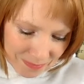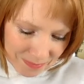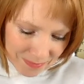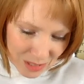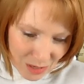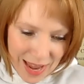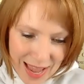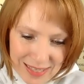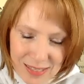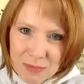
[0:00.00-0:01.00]
so I
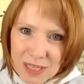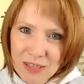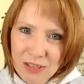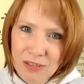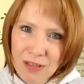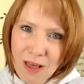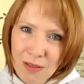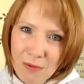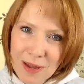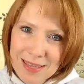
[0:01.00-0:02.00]
had some teachers along
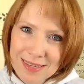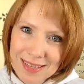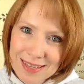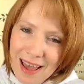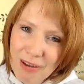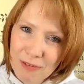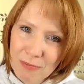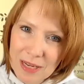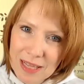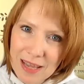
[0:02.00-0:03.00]
the way that did that for
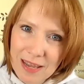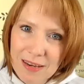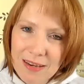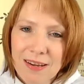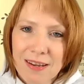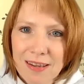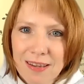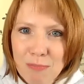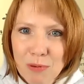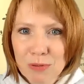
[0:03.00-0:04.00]
me, that
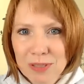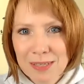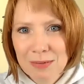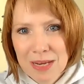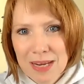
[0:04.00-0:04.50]
boosted me